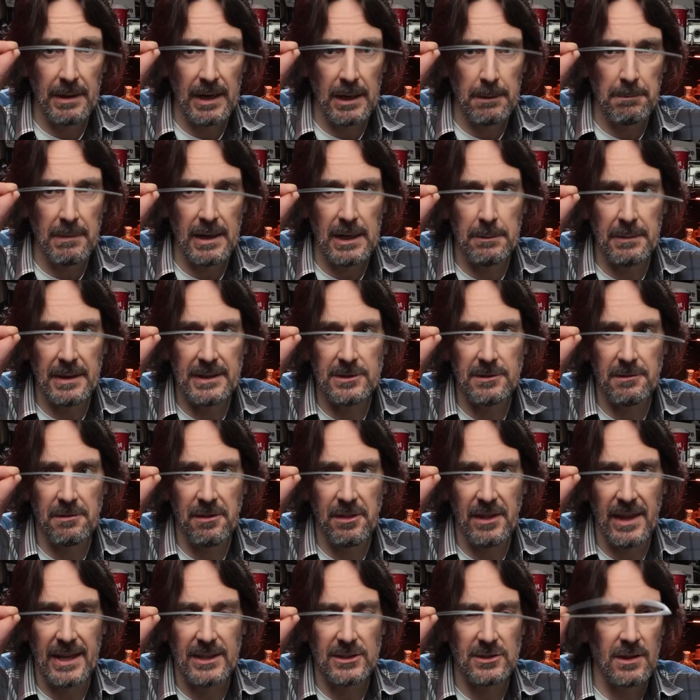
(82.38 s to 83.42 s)
about 1 millimeter
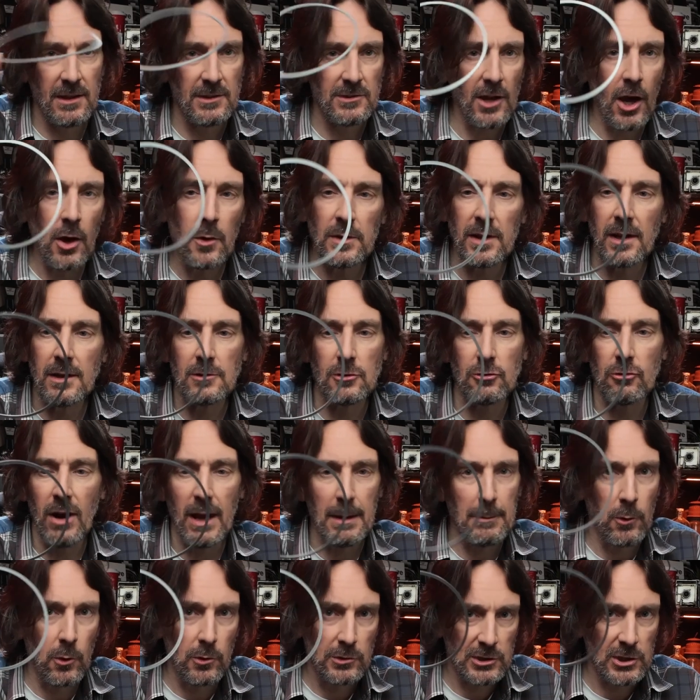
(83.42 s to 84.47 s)
thick, so there's only a
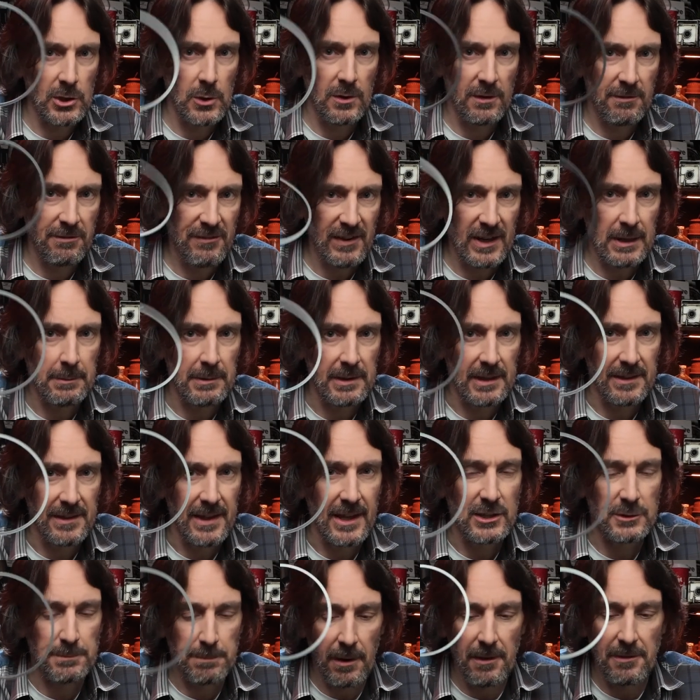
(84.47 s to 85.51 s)
gram or two of filament in
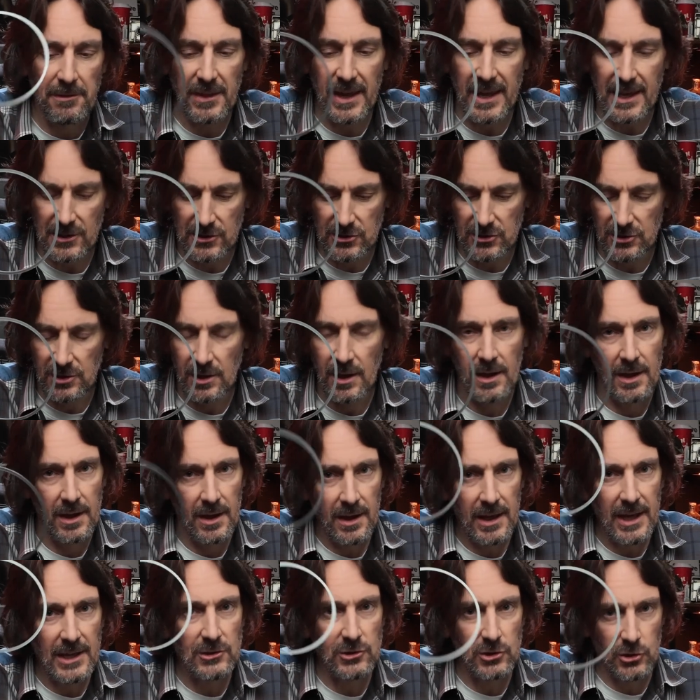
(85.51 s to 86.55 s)
this, but this
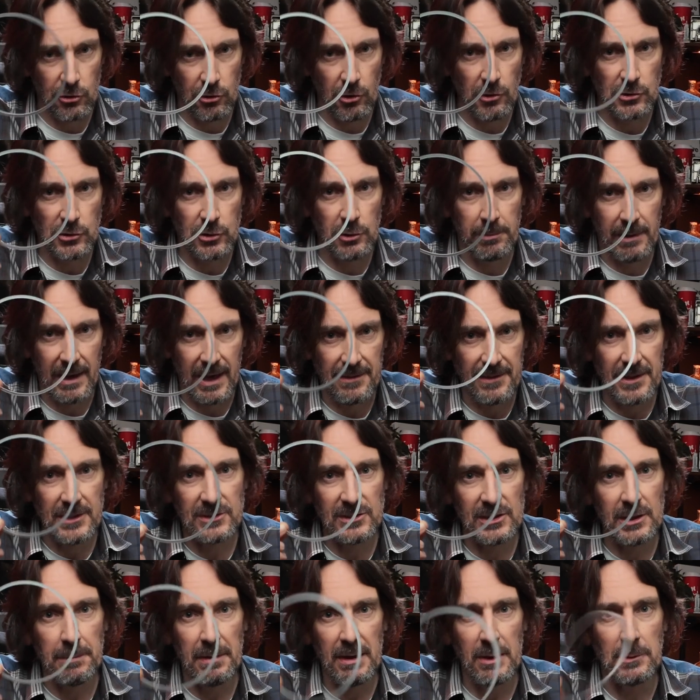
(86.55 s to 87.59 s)
is the crucial bit.
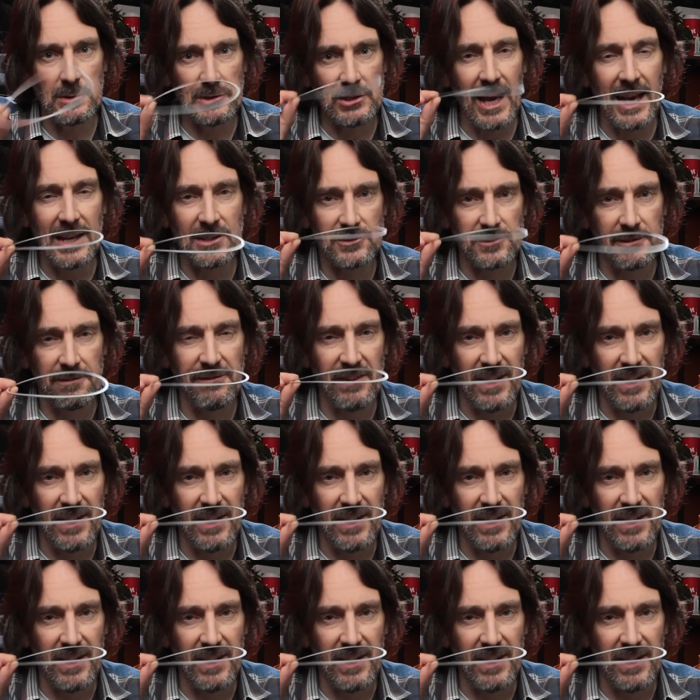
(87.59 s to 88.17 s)
This is the bit which has to